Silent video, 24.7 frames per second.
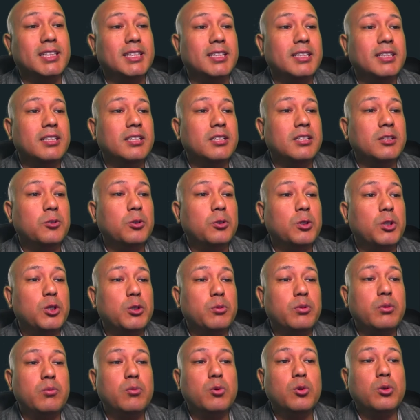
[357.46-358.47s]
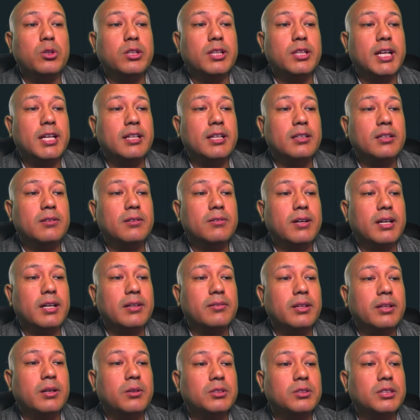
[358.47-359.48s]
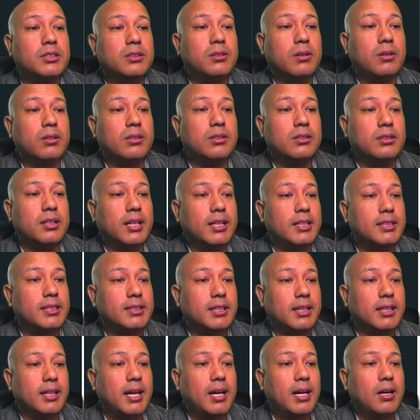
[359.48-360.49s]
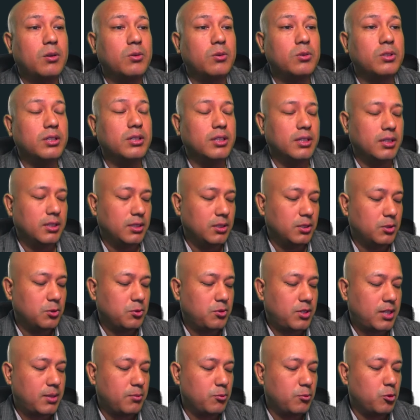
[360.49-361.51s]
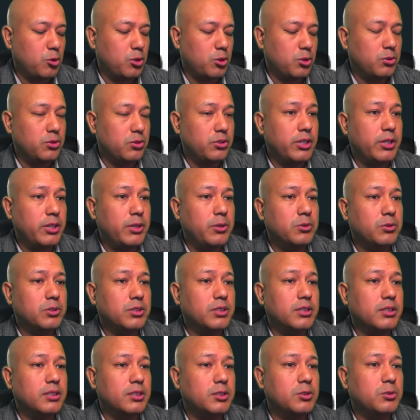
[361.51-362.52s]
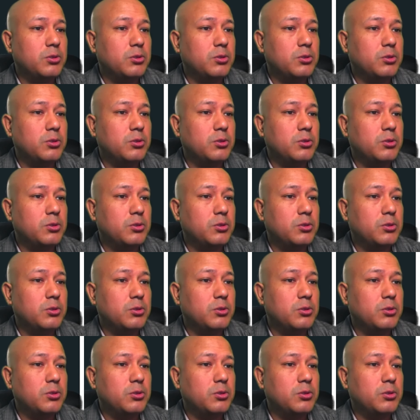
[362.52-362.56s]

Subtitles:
going to be more than the $5,000 that is allowed. So I'm going to reduce this to